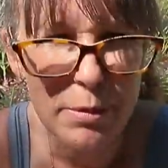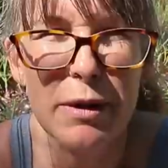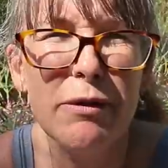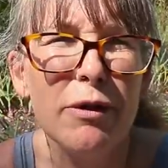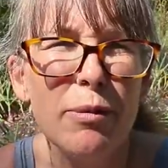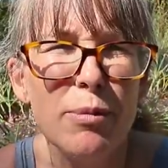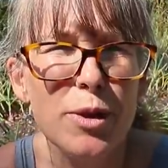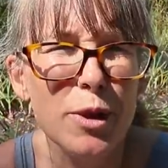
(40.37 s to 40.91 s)
me
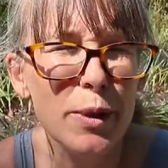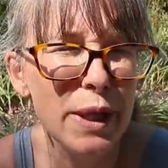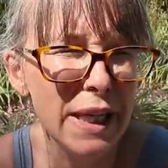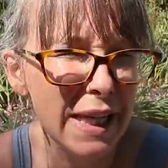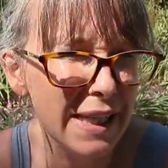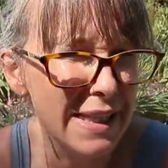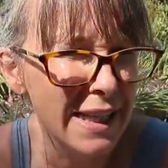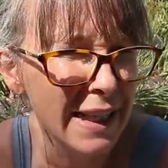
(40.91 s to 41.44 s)
from
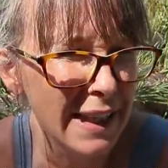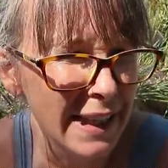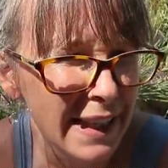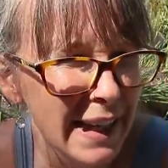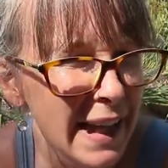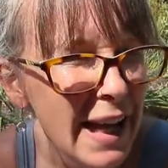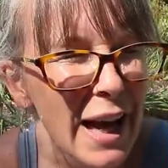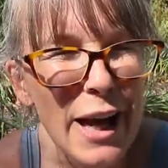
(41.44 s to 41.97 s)
doing it.
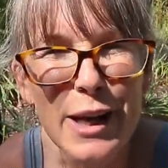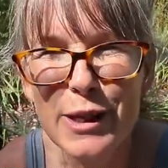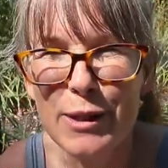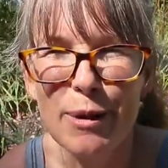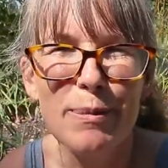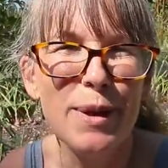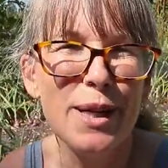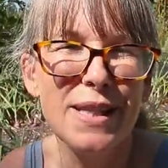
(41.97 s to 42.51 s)

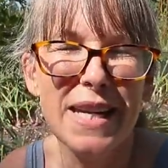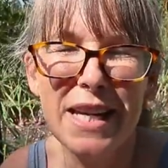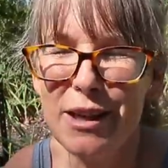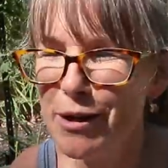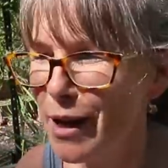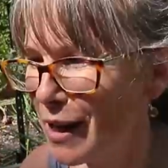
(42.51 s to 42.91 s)
So I'm gonna take you